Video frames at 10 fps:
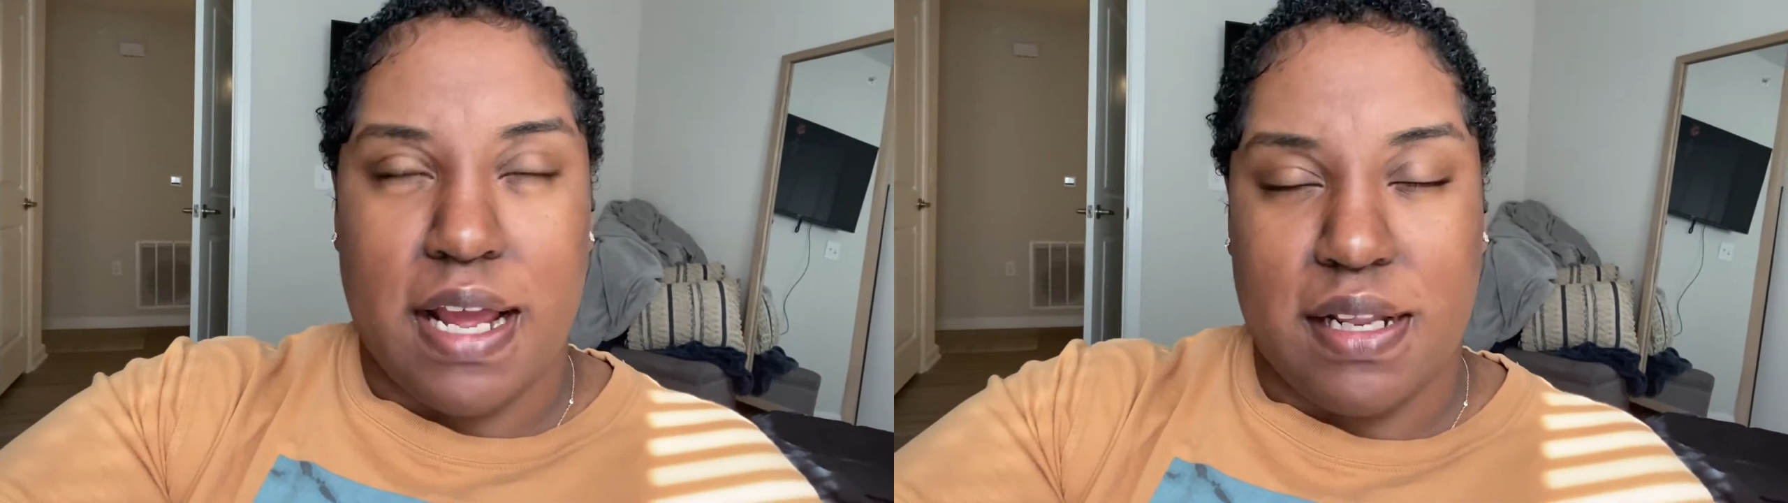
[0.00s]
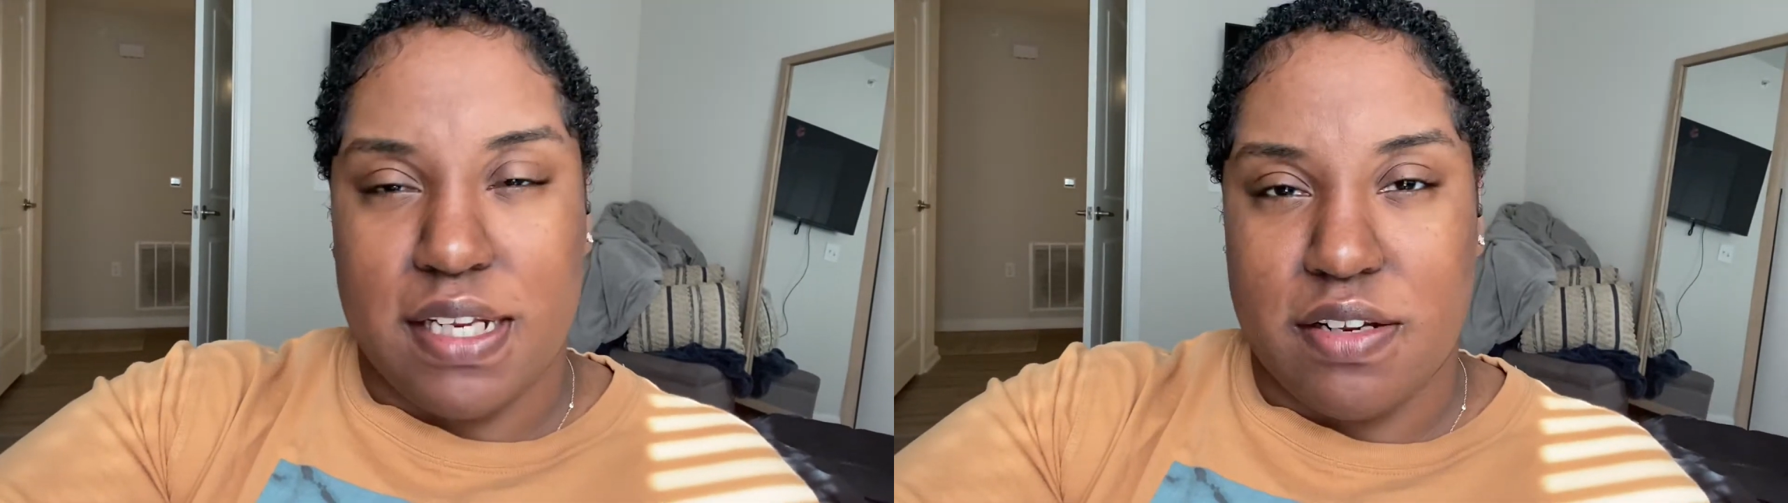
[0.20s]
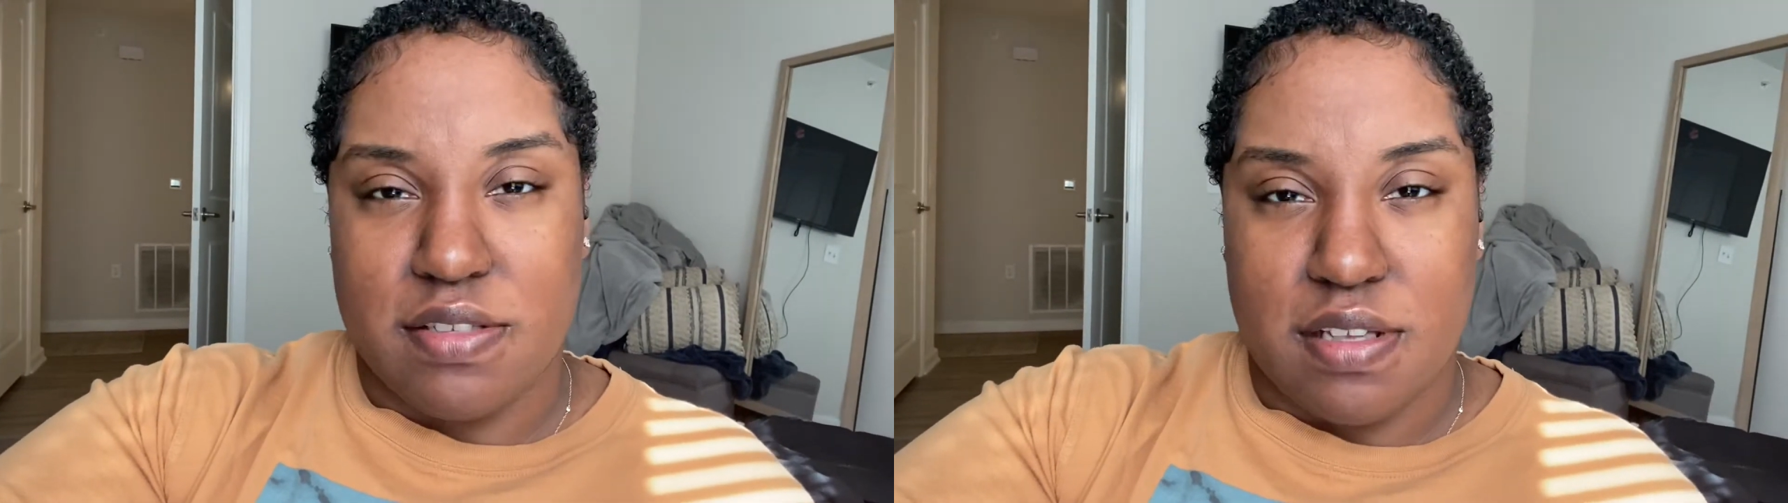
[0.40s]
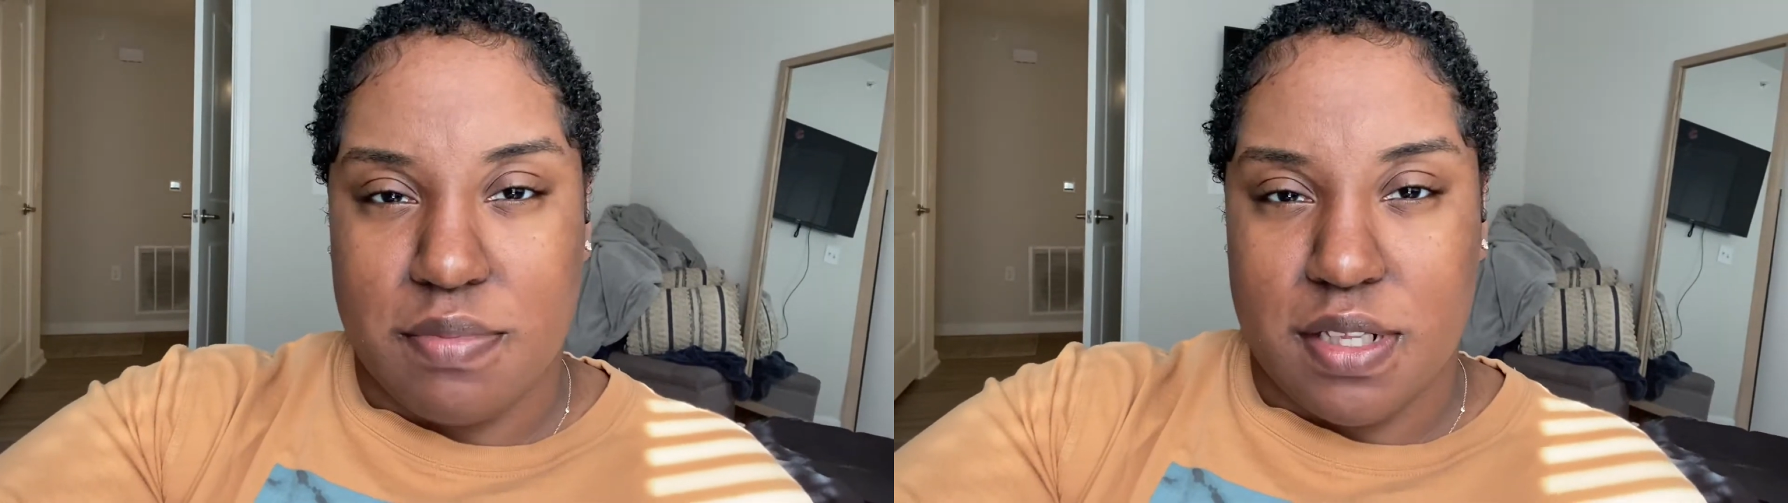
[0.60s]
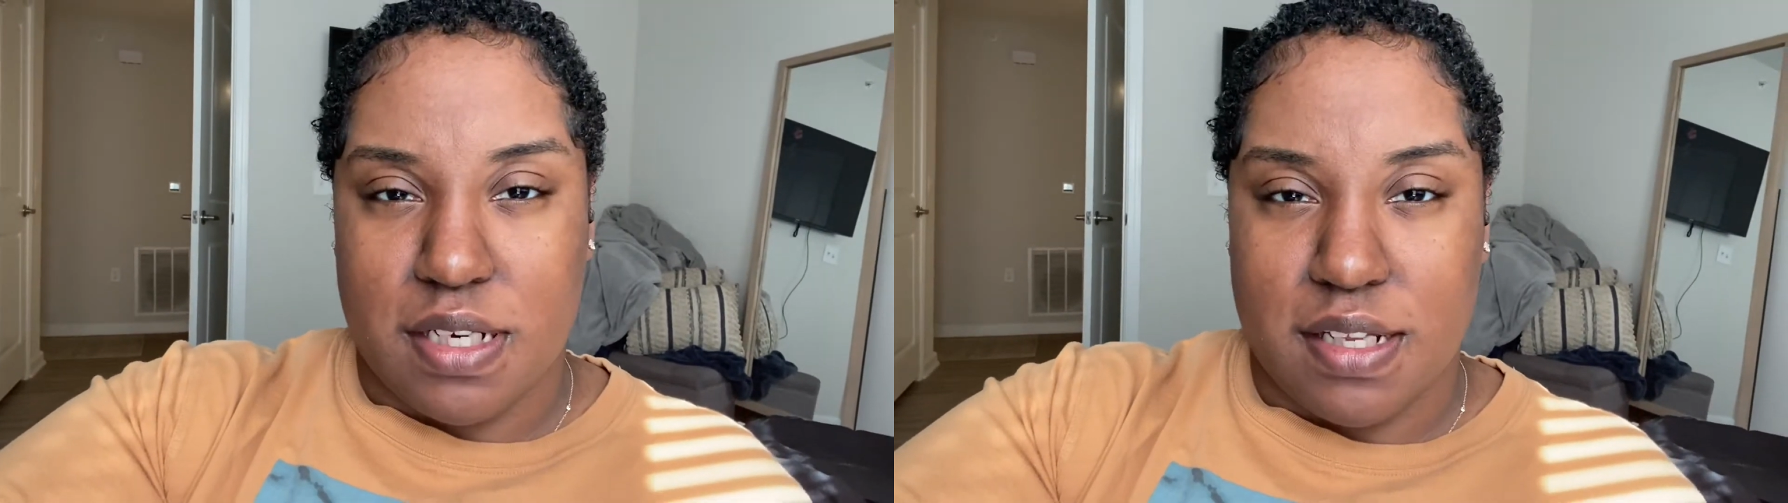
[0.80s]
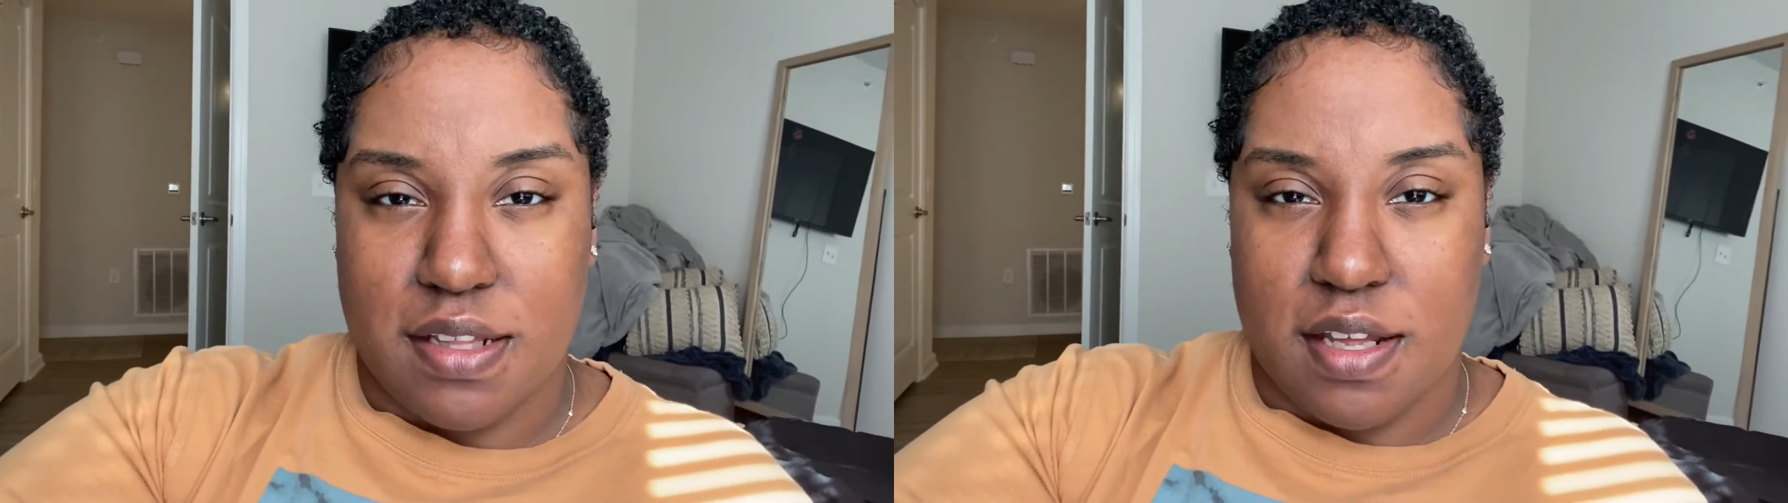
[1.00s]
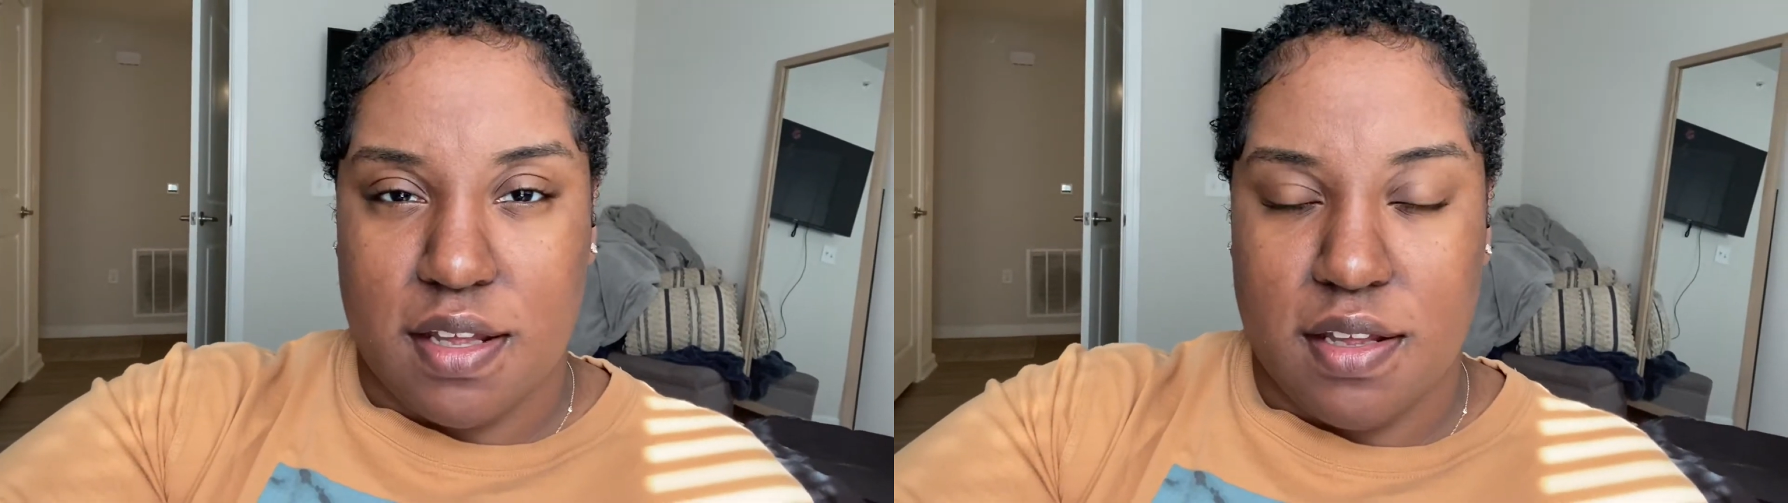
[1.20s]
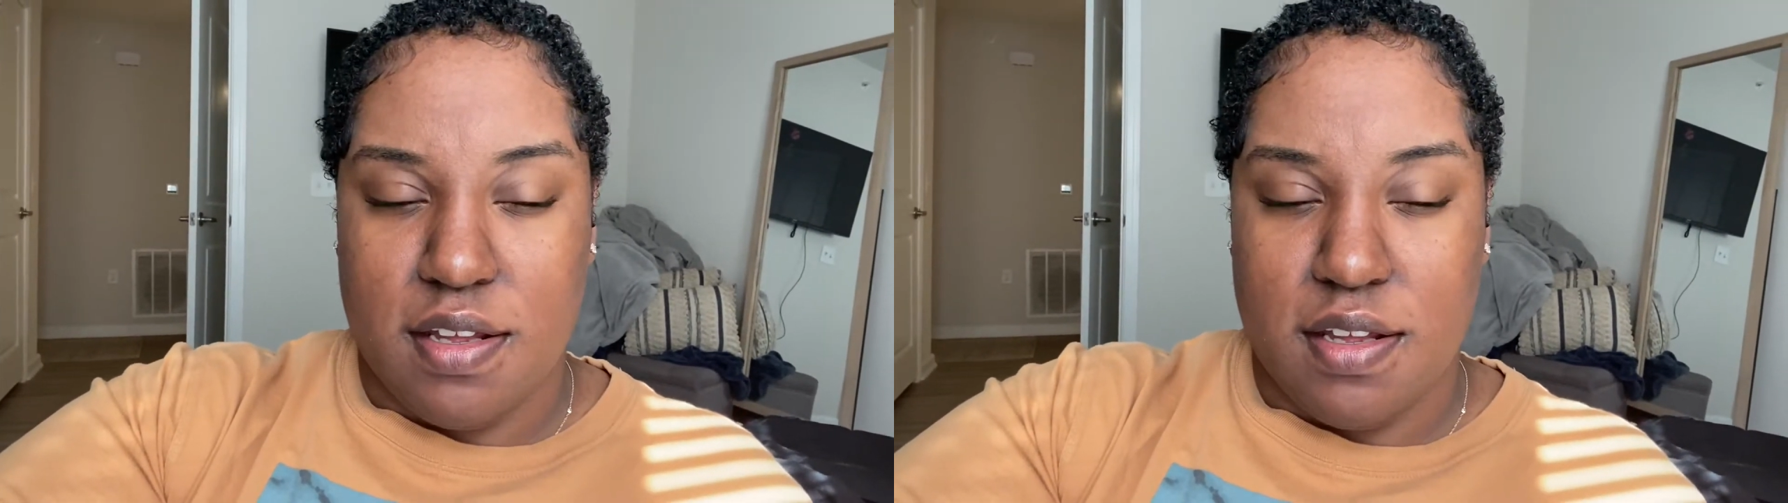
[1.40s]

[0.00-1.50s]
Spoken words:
alley or something like that.